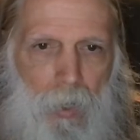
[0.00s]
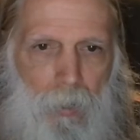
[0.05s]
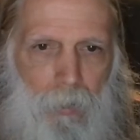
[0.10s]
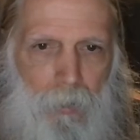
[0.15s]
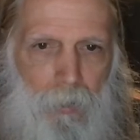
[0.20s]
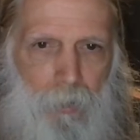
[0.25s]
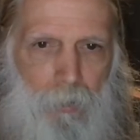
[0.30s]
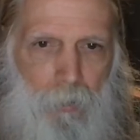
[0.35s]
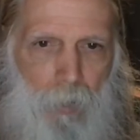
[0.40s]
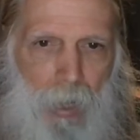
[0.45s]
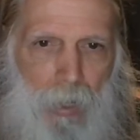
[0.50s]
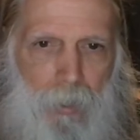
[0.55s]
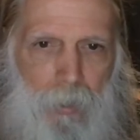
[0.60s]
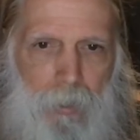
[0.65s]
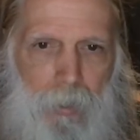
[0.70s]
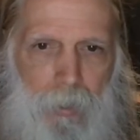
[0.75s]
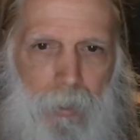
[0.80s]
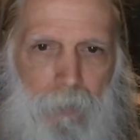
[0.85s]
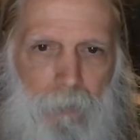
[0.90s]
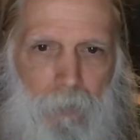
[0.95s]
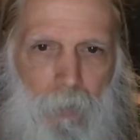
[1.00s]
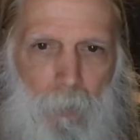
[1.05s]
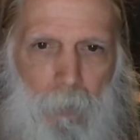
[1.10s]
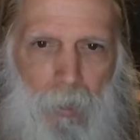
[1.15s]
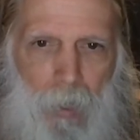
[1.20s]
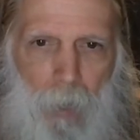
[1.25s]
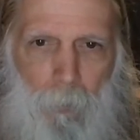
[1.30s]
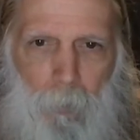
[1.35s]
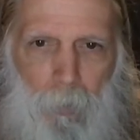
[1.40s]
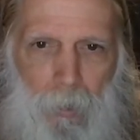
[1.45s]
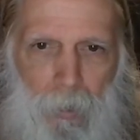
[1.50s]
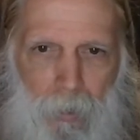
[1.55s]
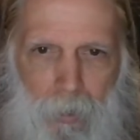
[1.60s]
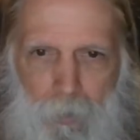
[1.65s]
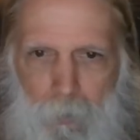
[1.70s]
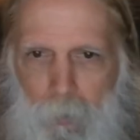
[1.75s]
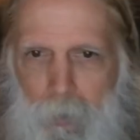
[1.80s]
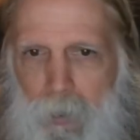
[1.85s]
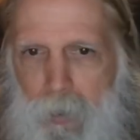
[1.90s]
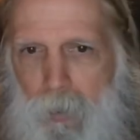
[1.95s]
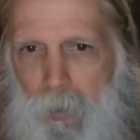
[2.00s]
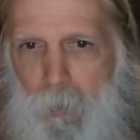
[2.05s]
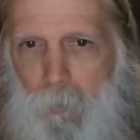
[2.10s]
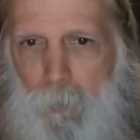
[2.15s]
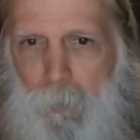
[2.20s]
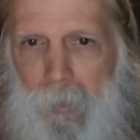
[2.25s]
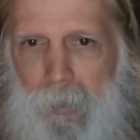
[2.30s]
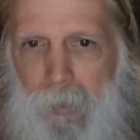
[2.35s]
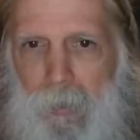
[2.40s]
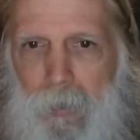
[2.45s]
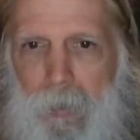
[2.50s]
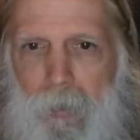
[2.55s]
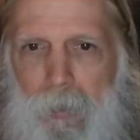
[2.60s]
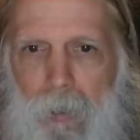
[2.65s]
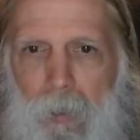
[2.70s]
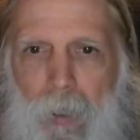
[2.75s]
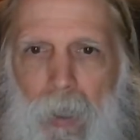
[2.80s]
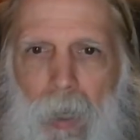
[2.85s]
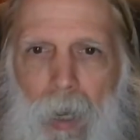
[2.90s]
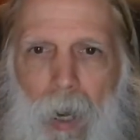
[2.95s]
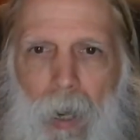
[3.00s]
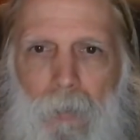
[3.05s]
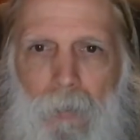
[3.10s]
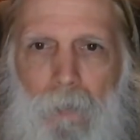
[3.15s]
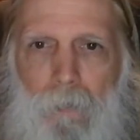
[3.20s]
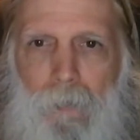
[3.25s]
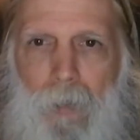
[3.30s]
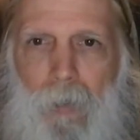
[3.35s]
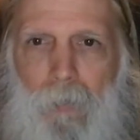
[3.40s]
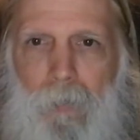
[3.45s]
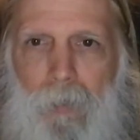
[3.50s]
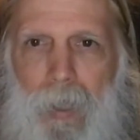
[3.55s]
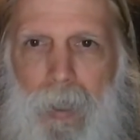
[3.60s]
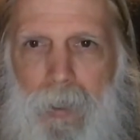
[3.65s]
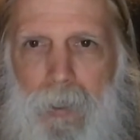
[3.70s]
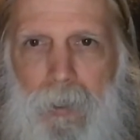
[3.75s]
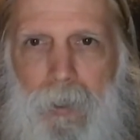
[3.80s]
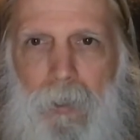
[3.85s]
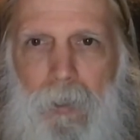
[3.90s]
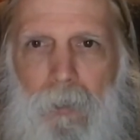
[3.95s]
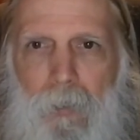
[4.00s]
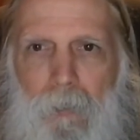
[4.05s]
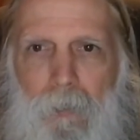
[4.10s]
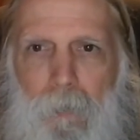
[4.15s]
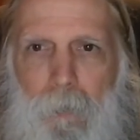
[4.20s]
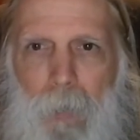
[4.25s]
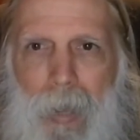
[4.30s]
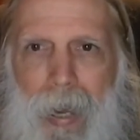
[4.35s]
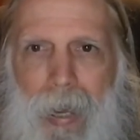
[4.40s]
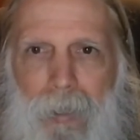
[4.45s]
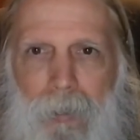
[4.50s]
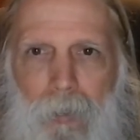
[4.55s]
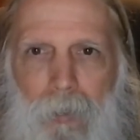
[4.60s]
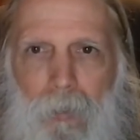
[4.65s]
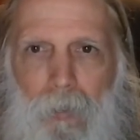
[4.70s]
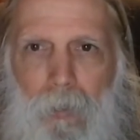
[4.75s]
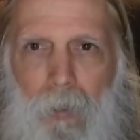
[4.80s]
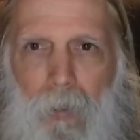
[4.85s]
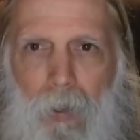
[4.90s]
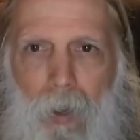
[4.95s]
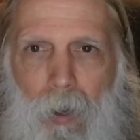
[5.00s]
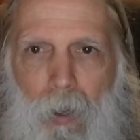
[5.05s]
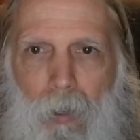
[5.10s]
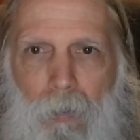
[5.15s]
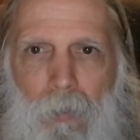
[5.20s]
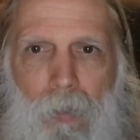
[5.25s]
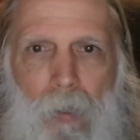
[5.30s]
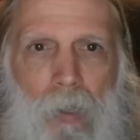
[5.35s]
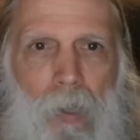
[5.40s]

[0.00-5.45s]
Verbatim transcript: The strategy of the monopolists was to build on the foundation of patent law